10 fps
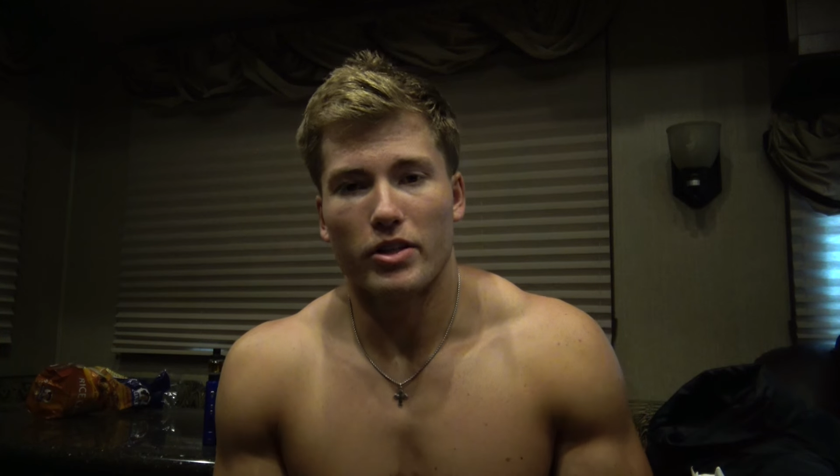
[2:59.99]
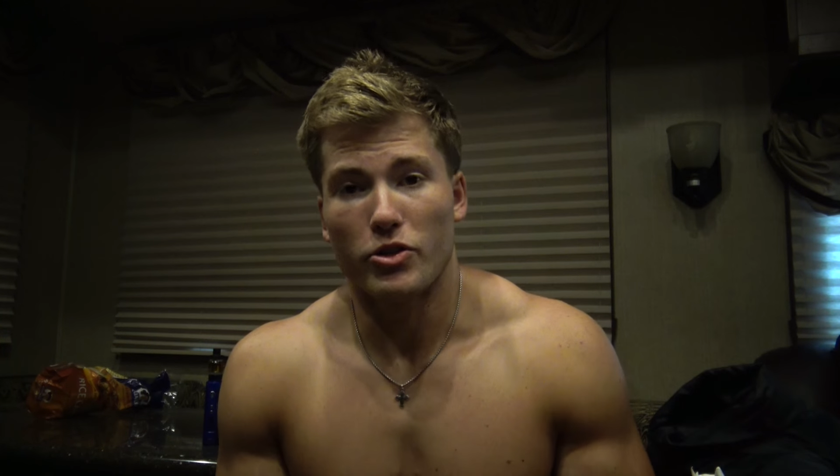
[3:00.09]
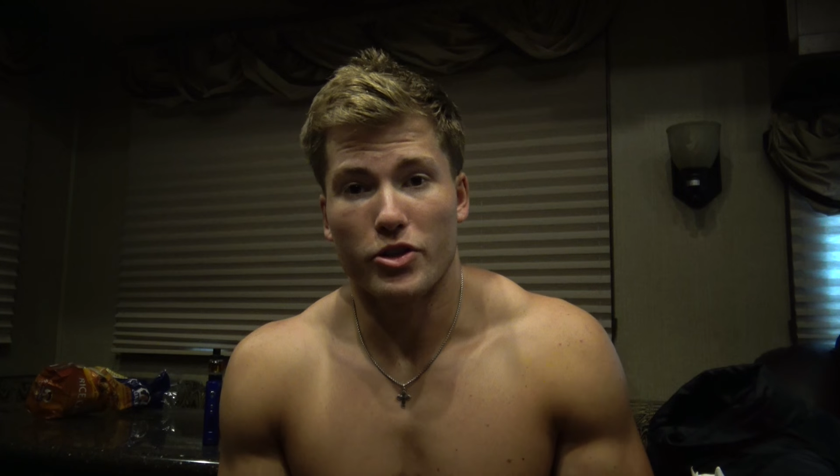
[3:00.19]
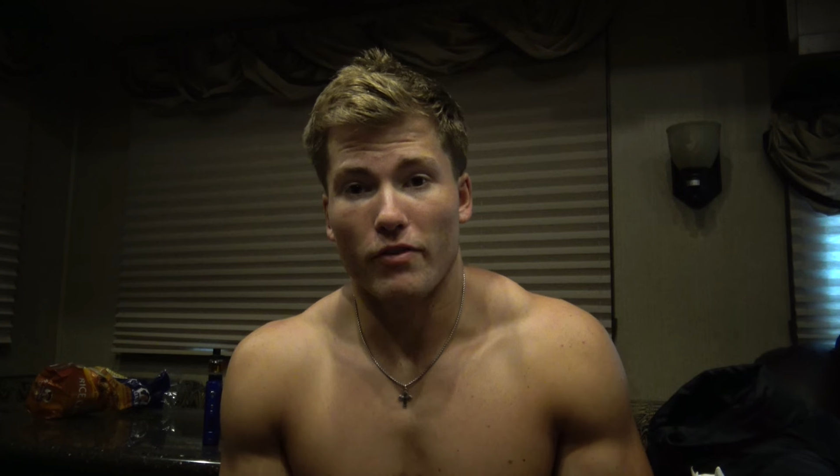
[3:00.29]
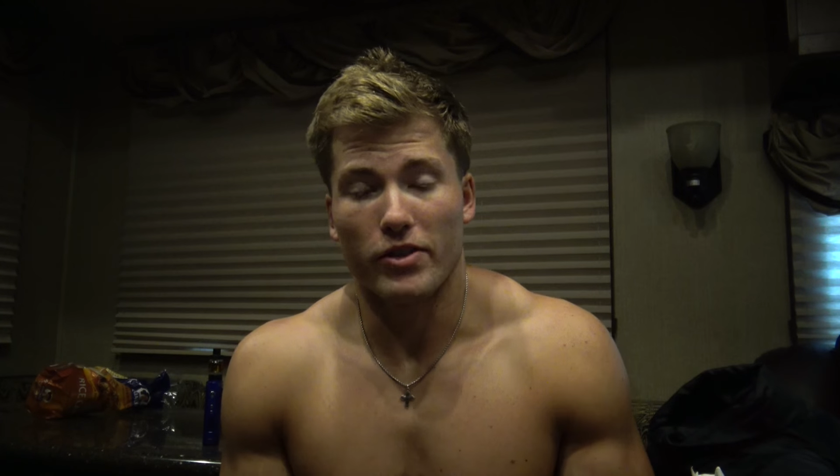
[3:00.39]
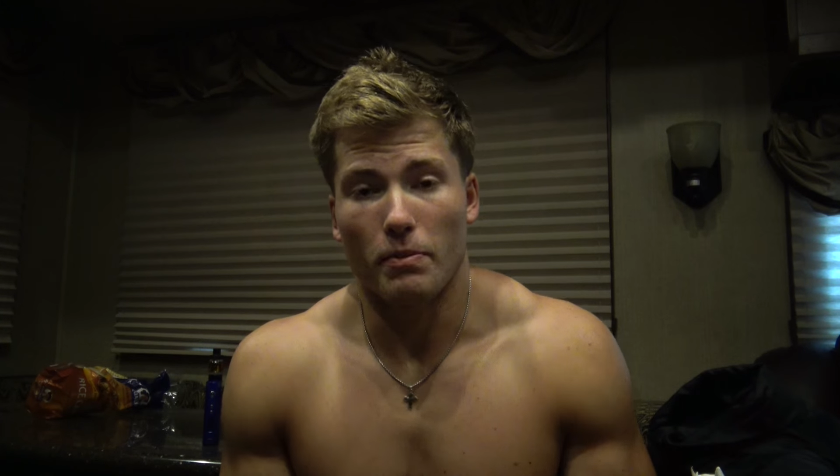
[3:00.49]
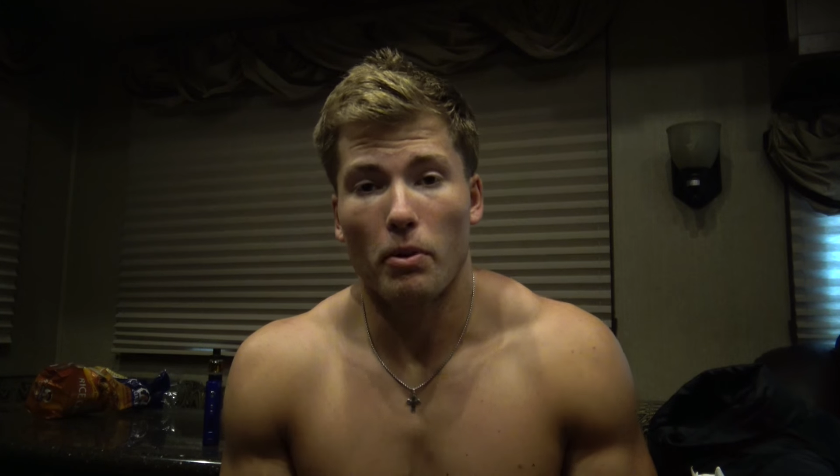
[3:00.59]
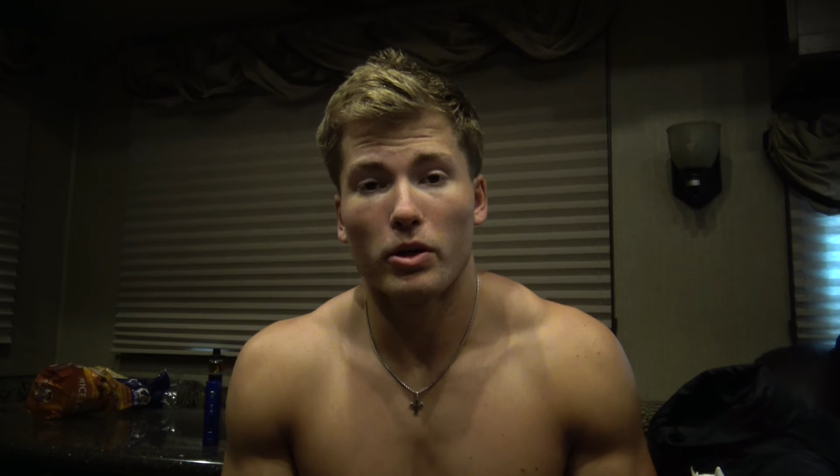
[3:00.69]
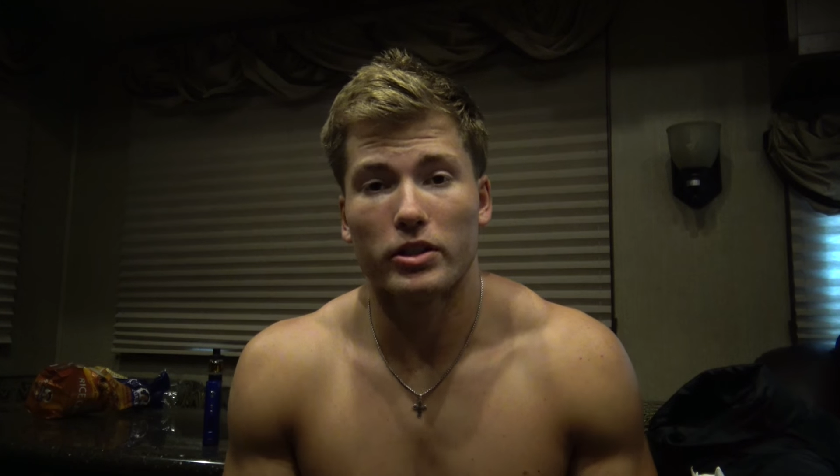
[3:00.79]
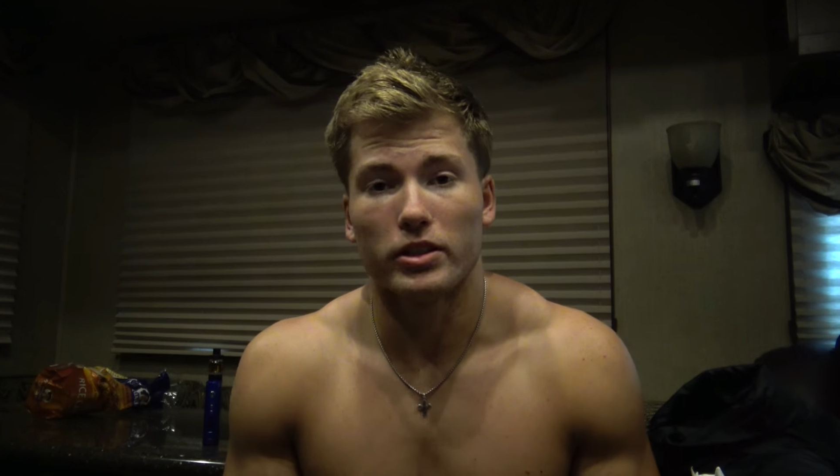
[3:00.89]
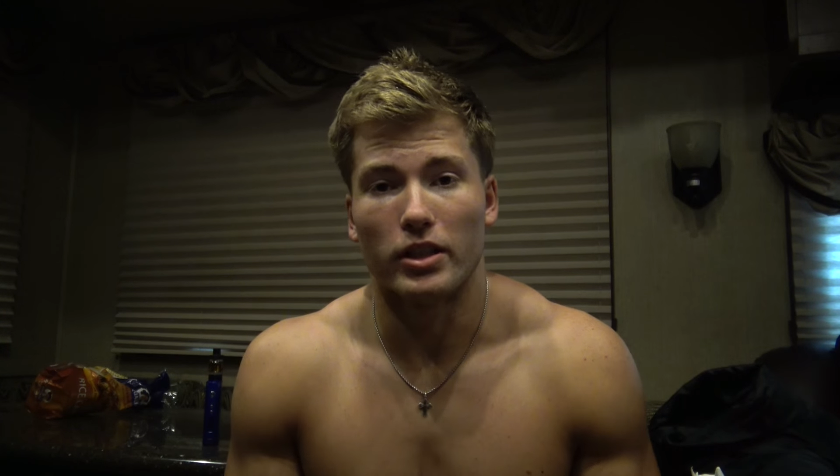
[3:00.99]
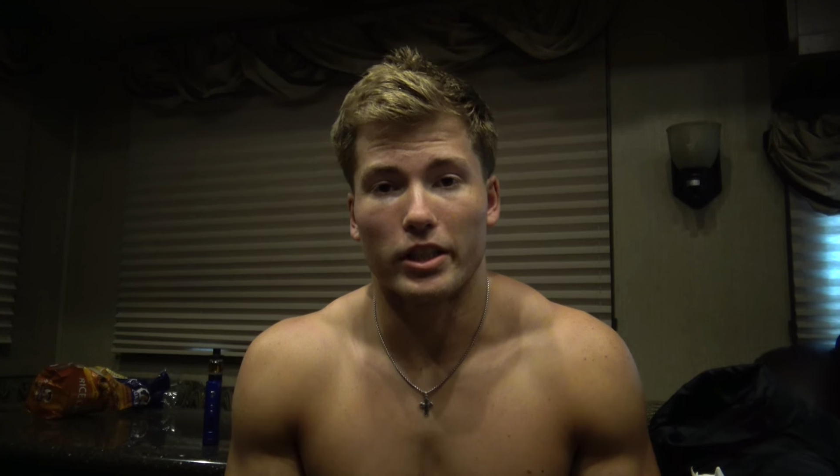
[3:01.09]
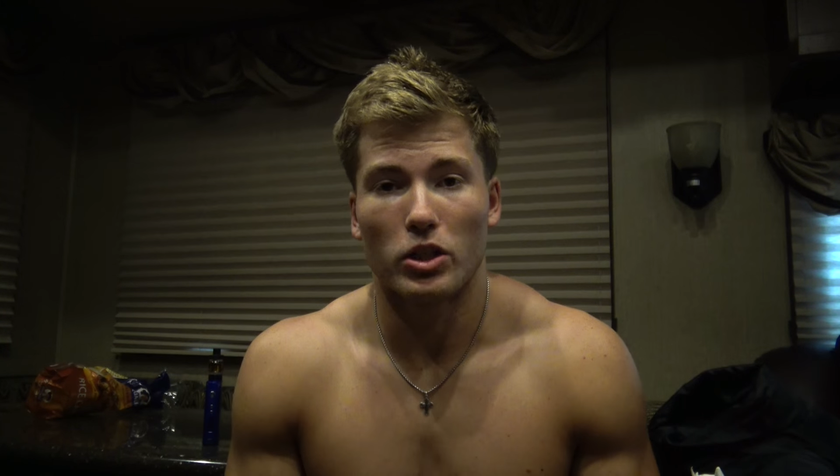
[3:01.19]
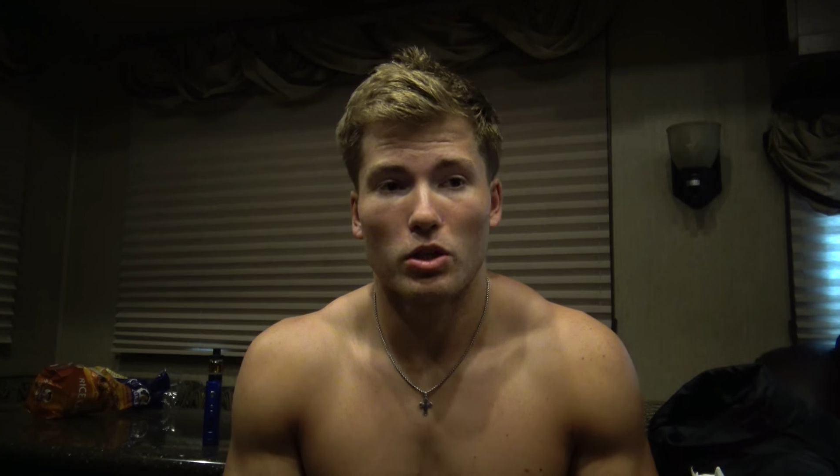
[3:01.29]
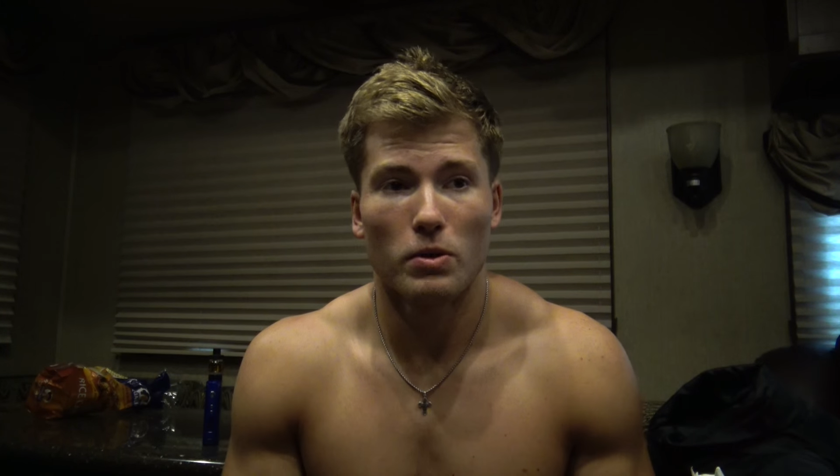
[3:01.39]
yourself as a person. Like,